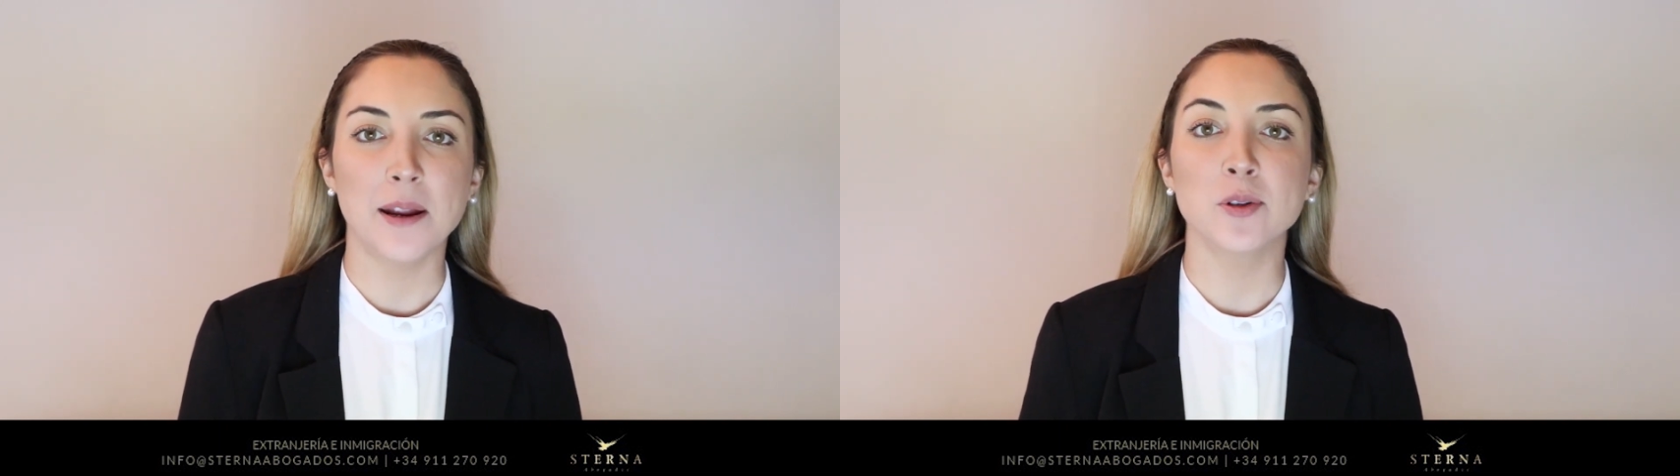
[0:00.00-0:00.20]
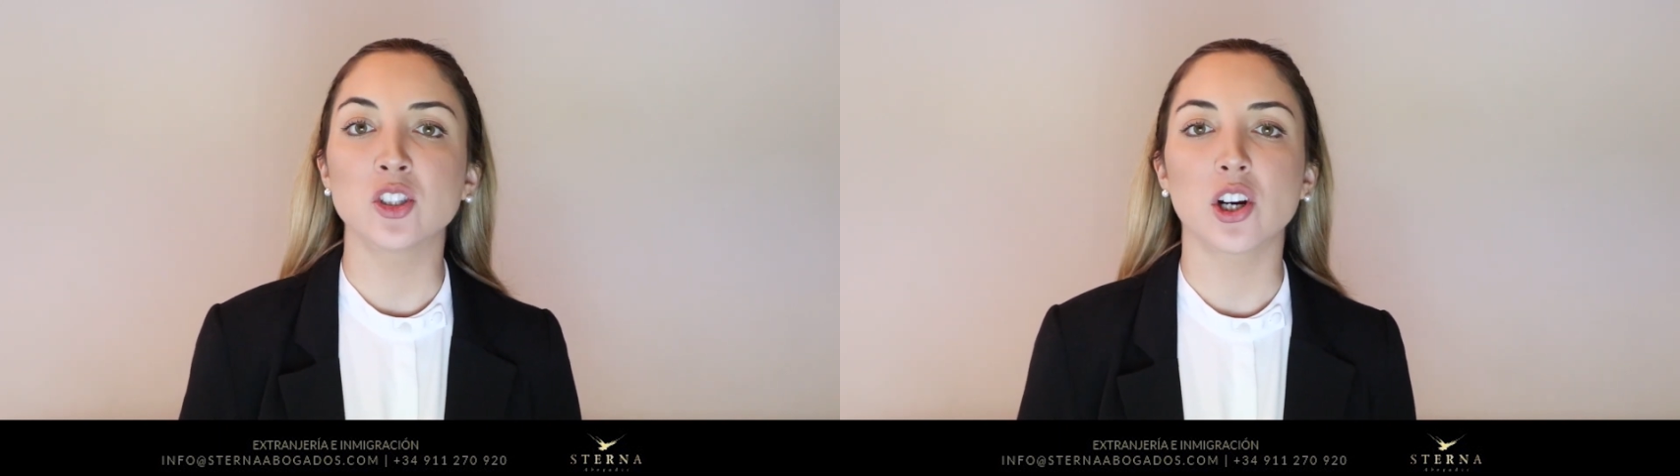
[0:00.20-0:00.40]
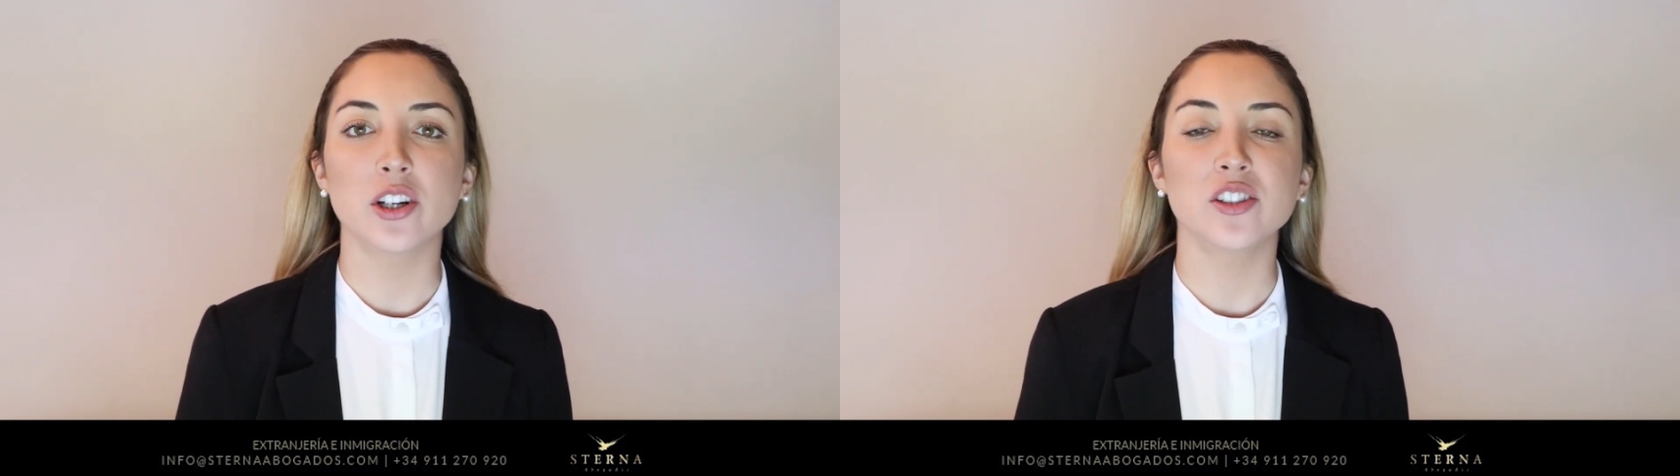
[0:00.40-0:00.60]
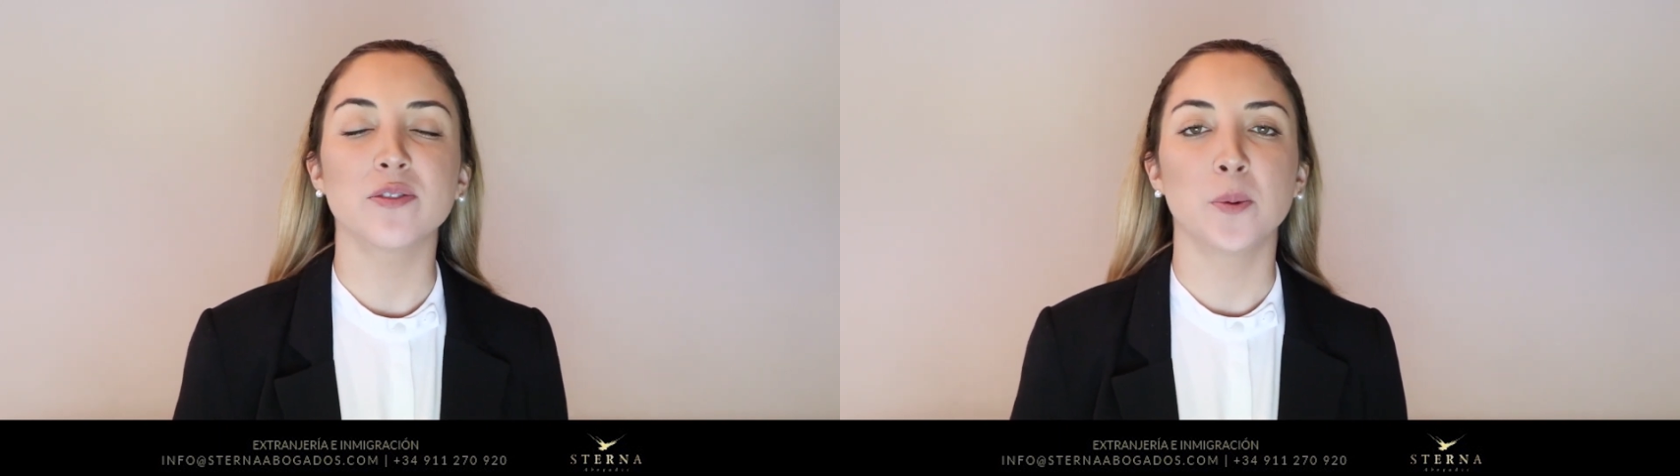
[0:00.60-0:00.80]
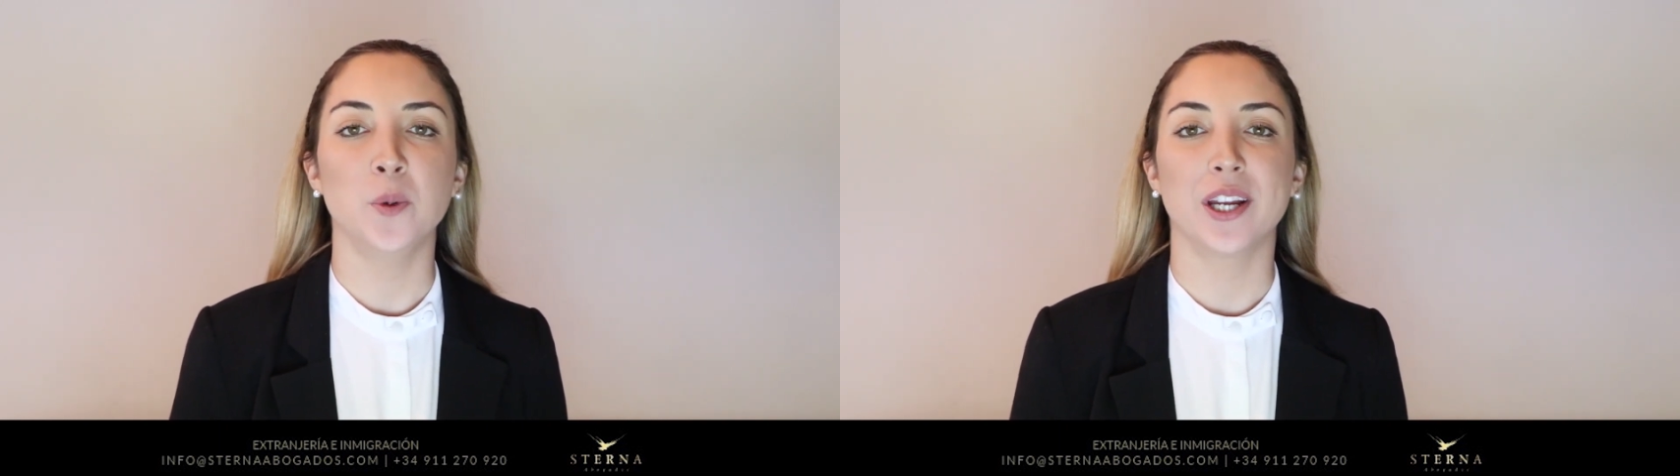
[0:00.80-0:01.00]
I'm in charge
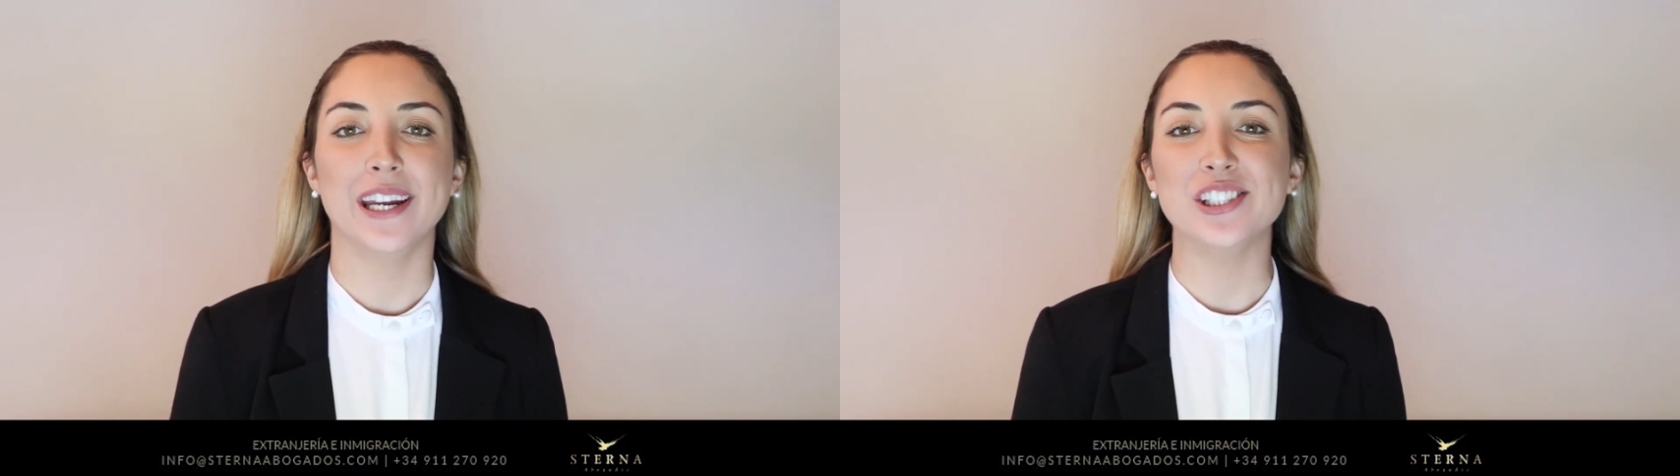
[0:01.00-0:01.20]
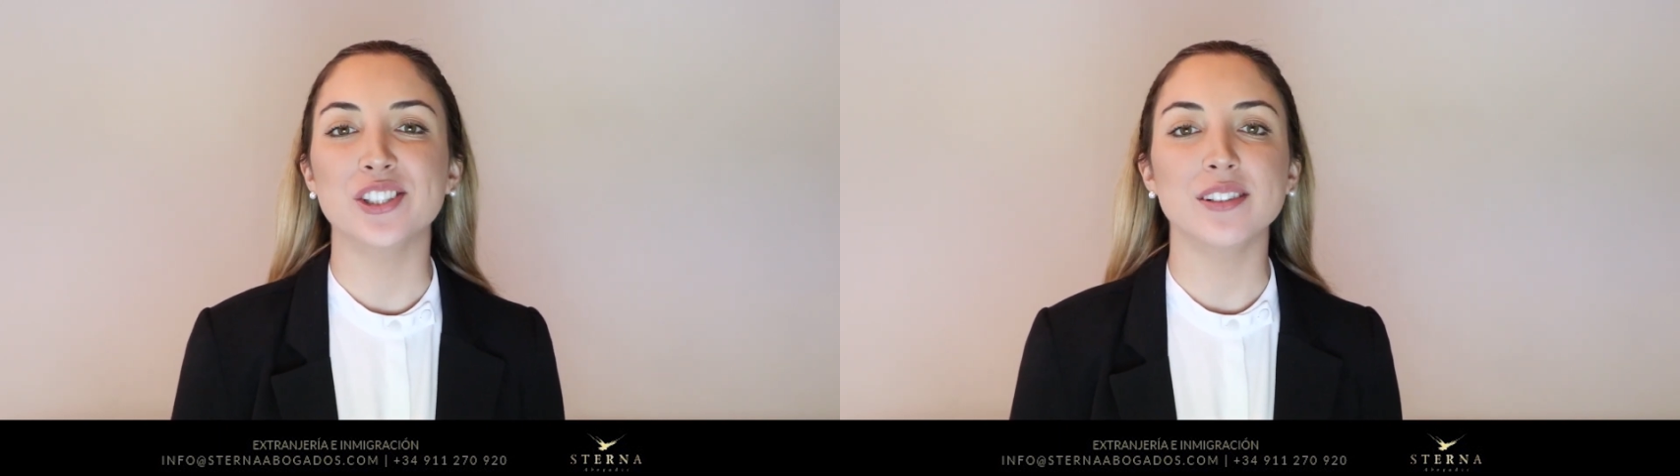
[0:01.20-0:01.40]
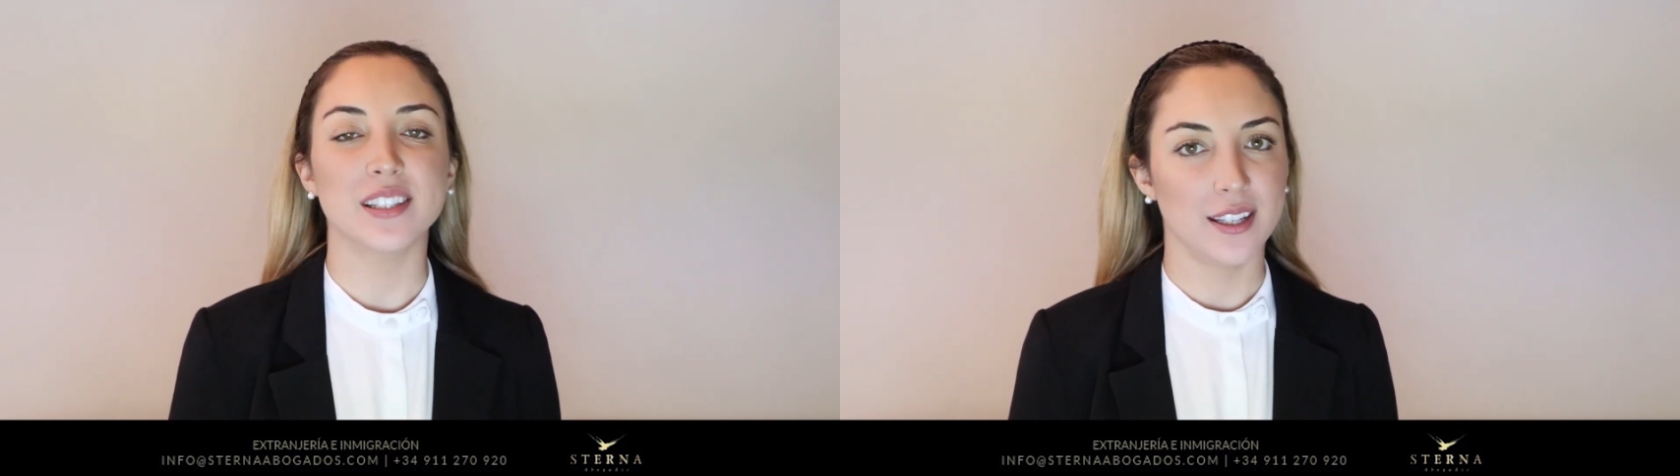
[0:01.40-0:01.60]
of communications